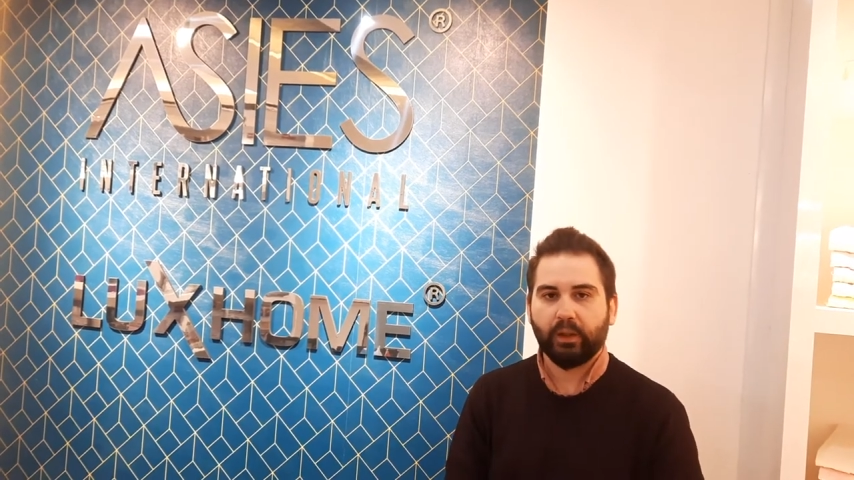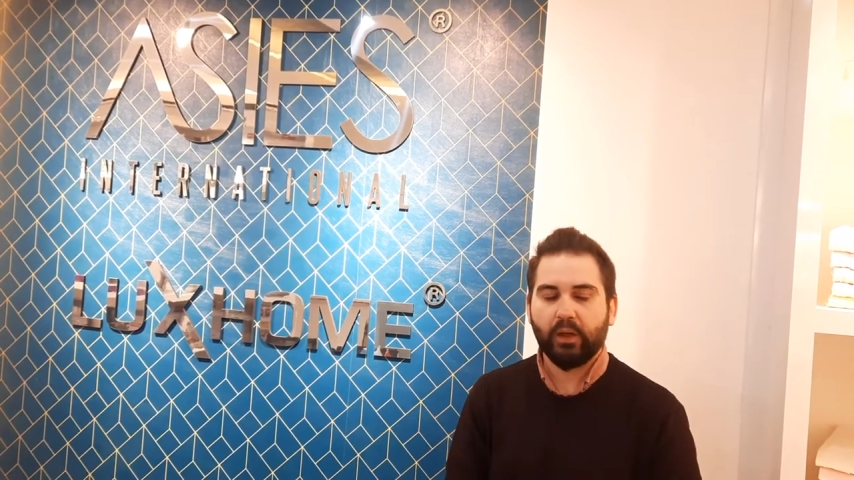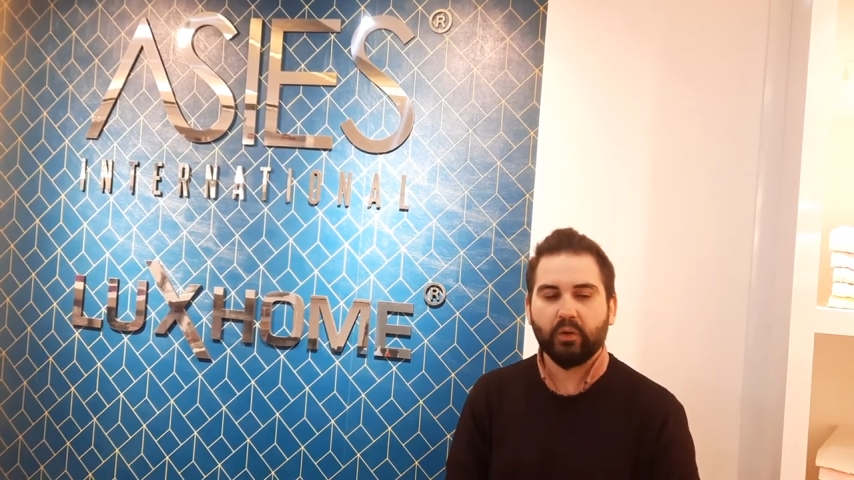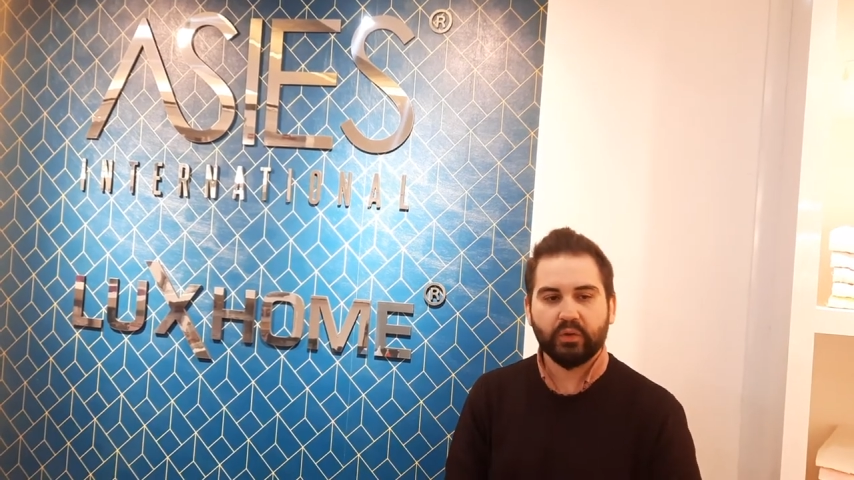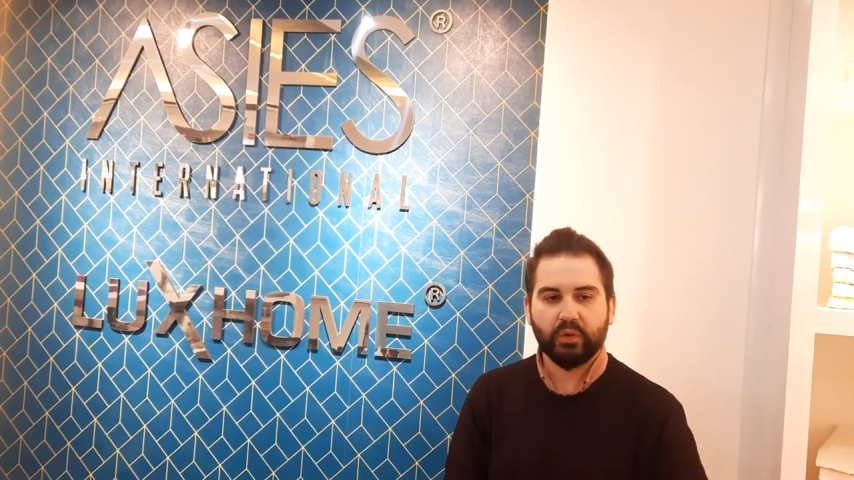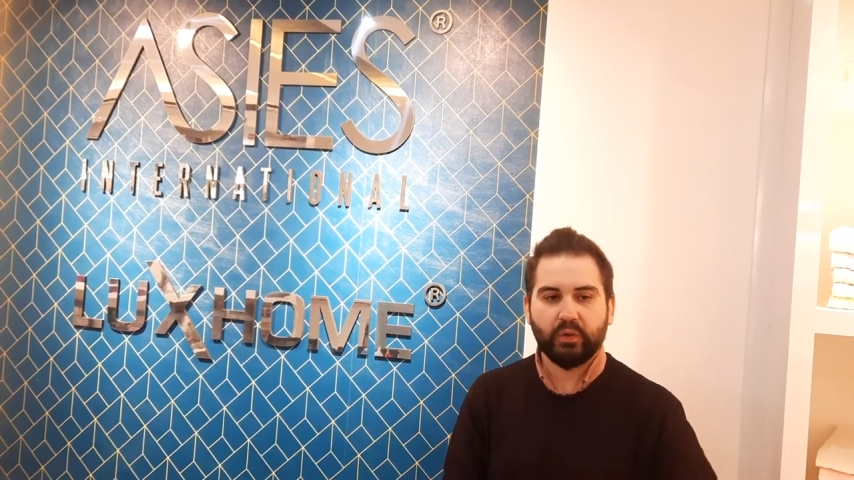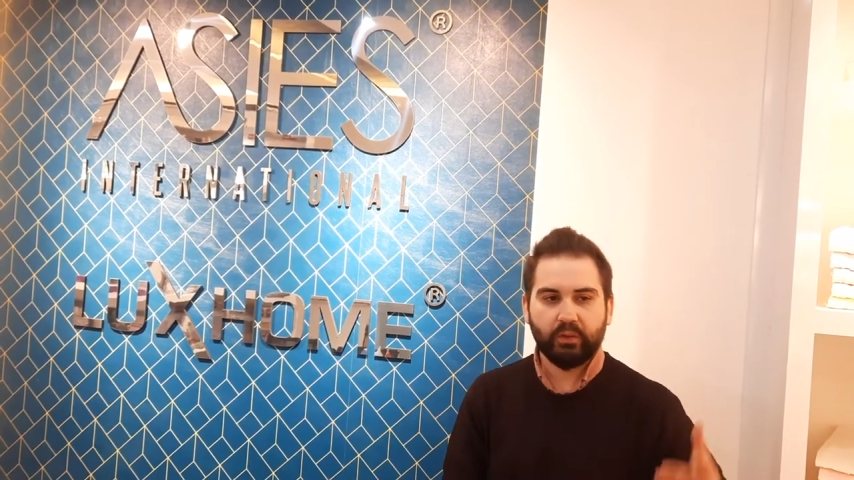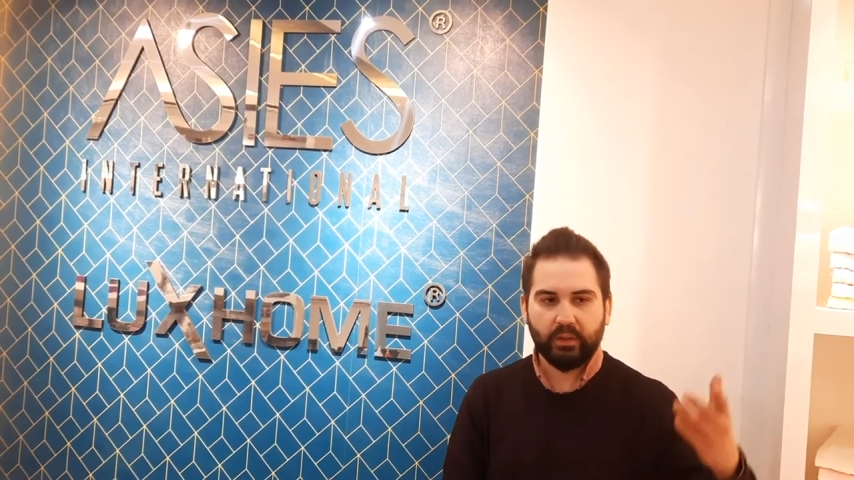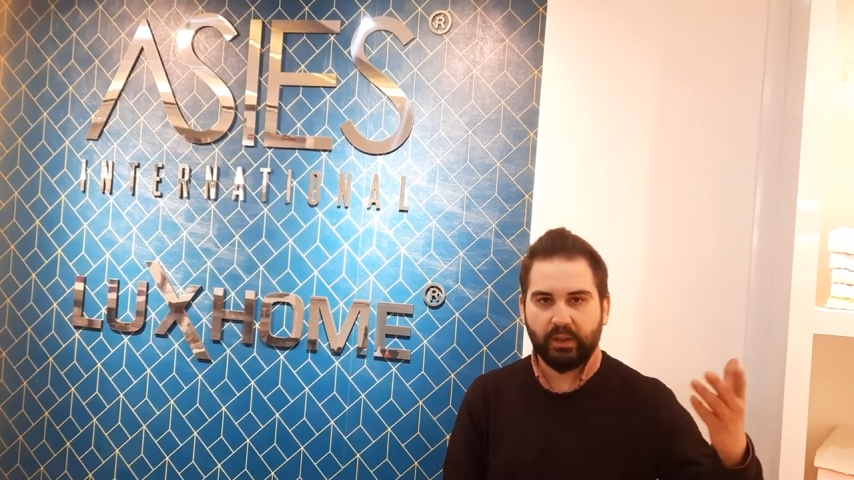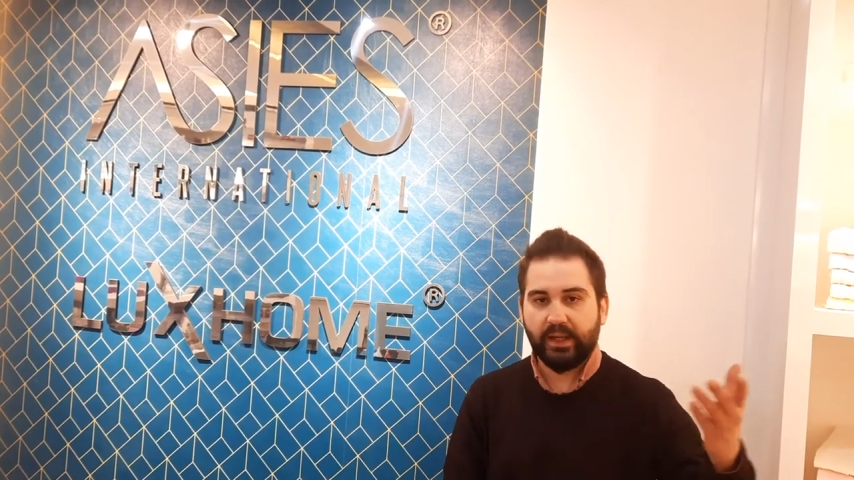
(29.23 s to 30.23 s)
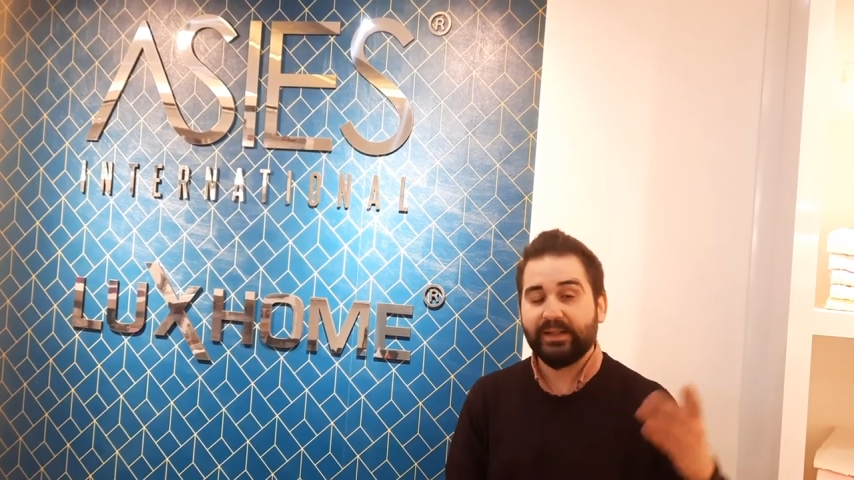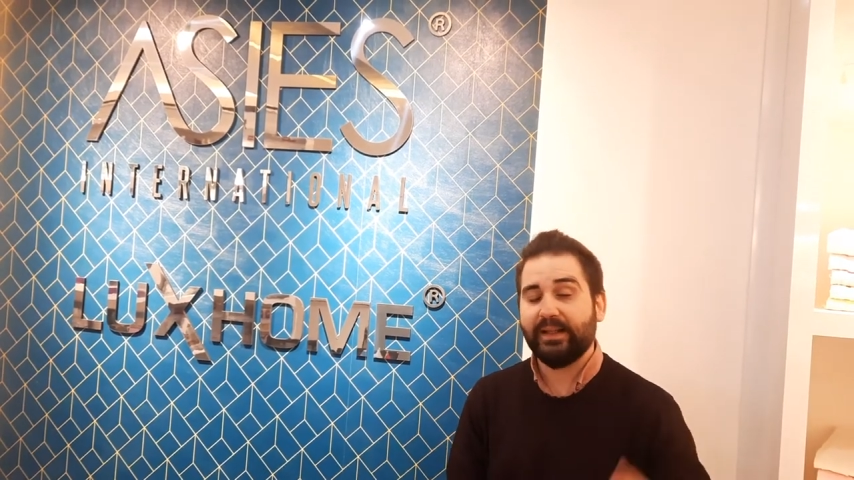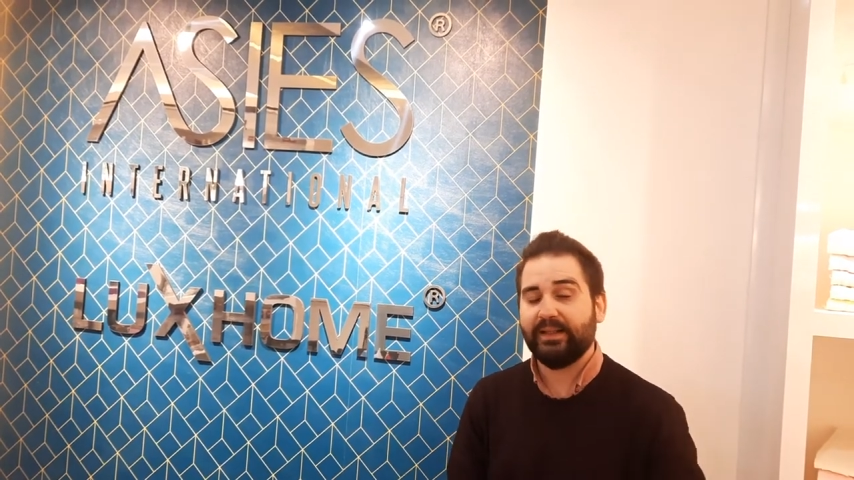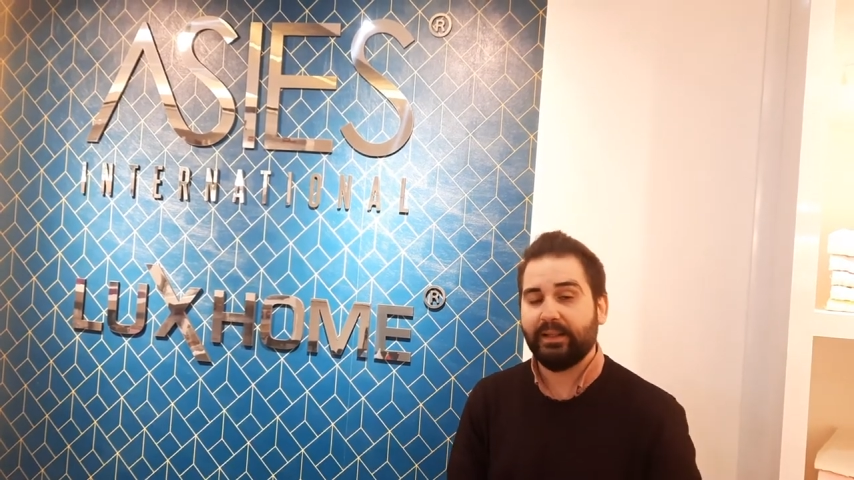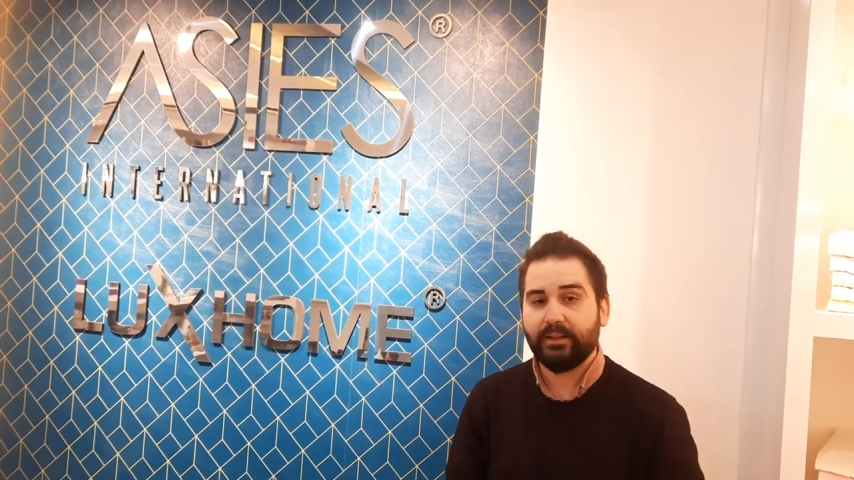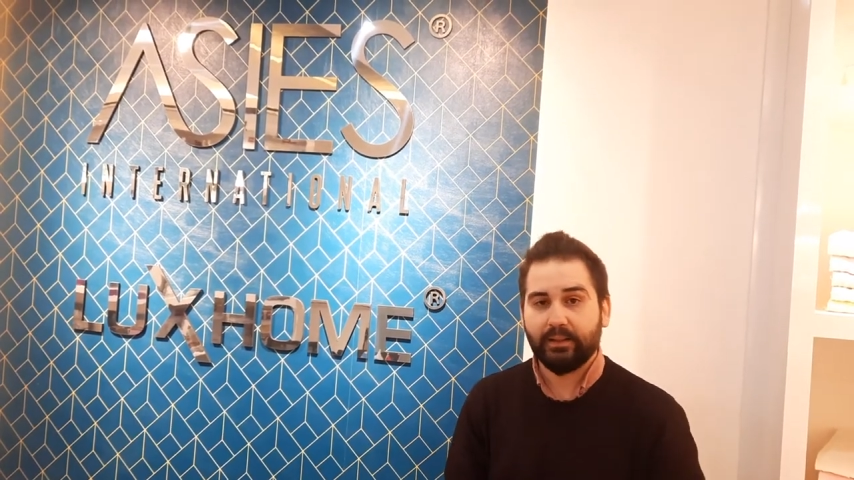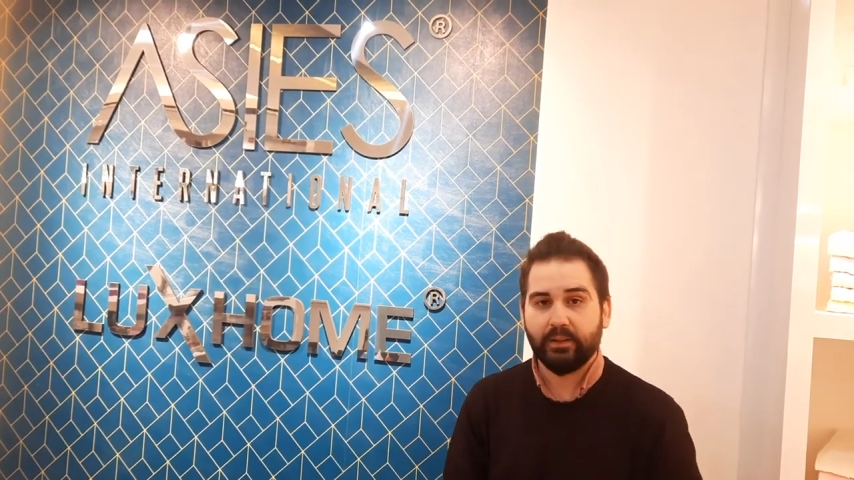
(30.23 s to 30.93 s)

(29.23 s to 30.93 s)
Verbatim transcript: and also as I said,